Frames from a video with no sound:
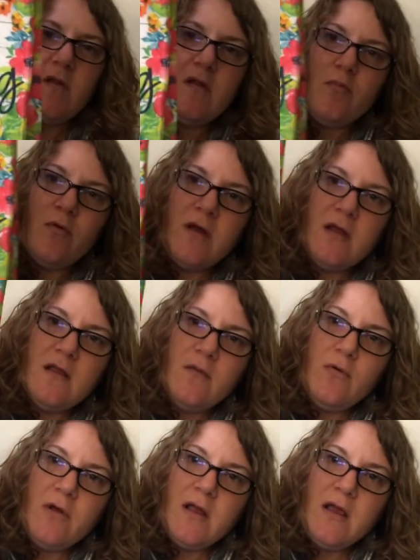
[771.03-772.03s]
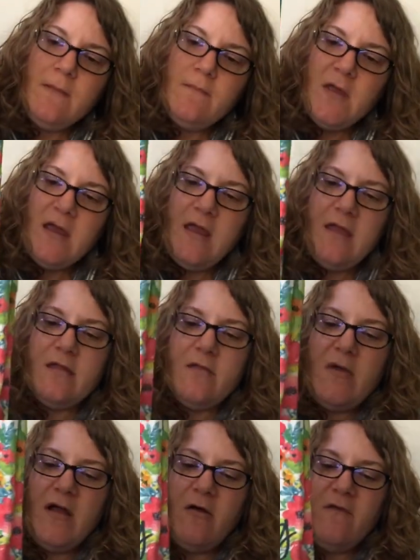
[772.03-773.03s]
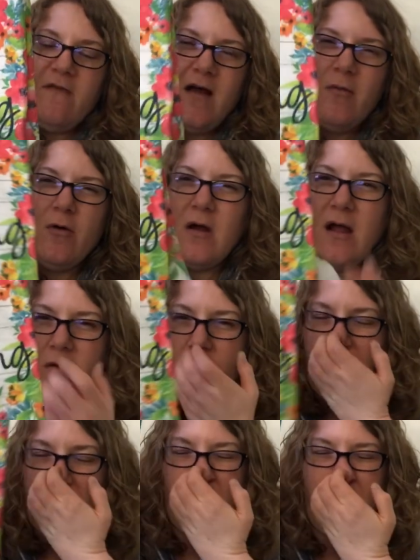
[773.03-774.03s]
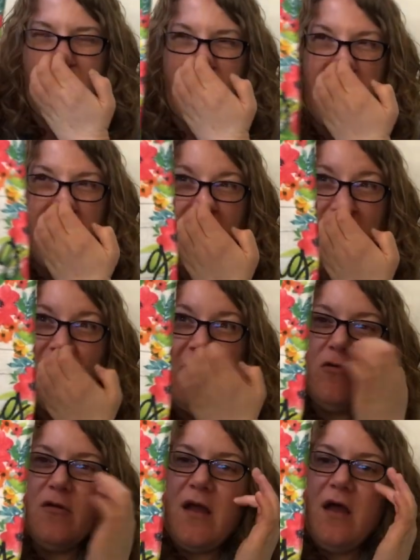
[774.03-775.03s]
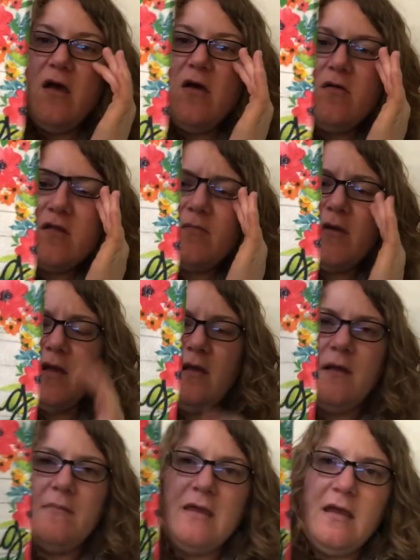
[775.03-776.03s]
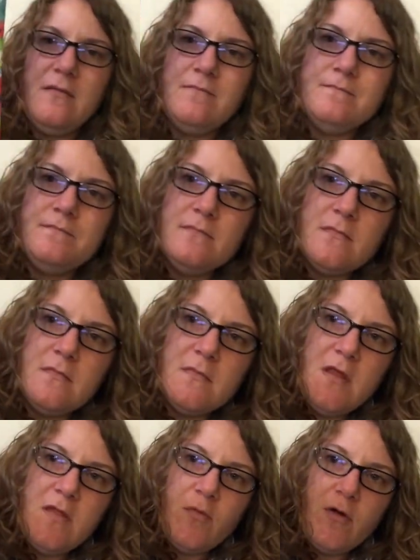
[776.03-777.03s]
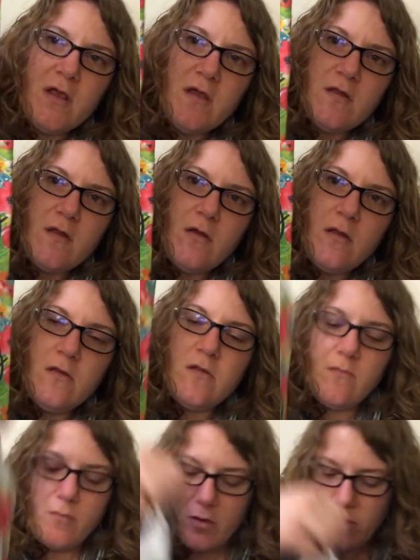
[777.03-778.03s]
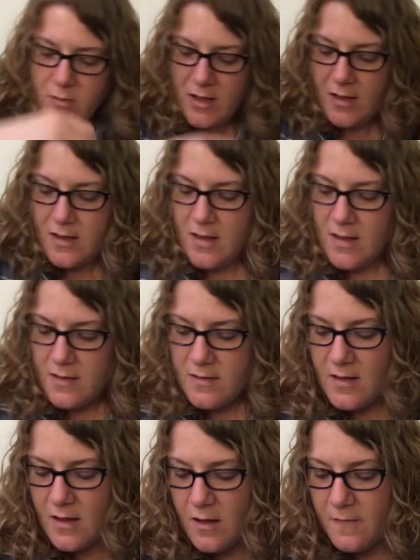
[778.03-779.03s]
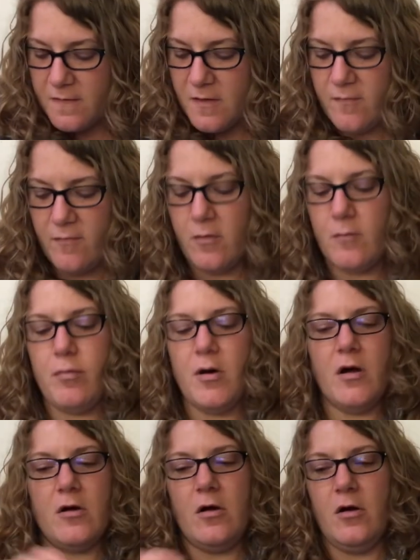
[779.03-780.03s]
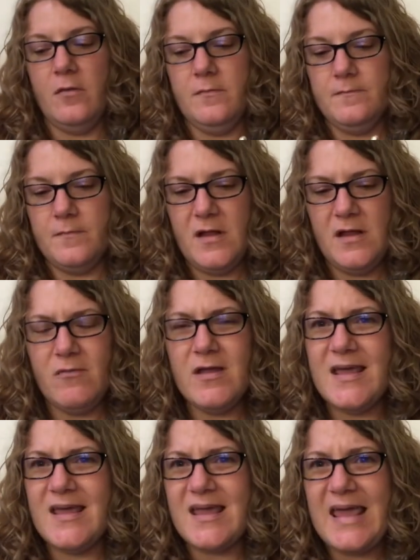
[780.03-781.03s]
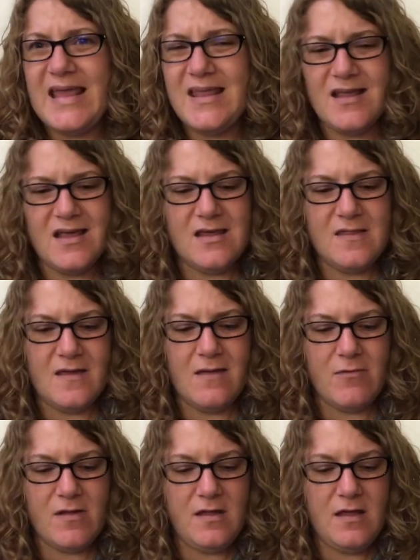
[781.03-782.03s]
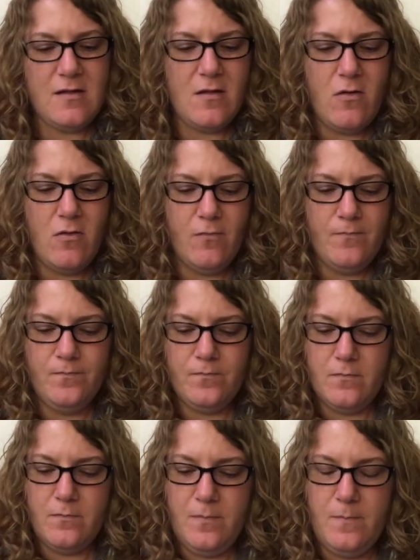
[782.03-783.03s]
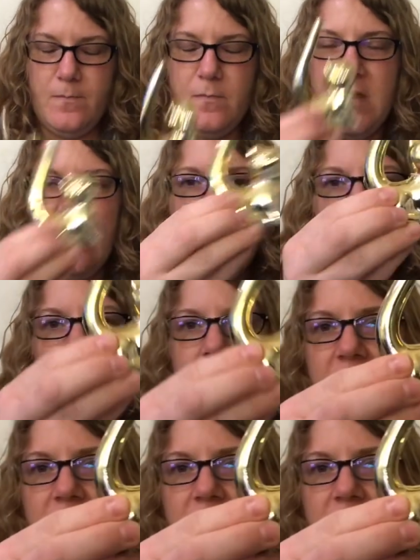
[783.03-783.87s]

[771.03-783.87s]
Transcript: spring. Isn't that pretty? It's the microfiber. I don't really like the microfiber towels, but I mean, it's pretty, so it doesn't bother me. Then I got this for Parker. I didn't really get Keenan anything because he's so, he doesn't like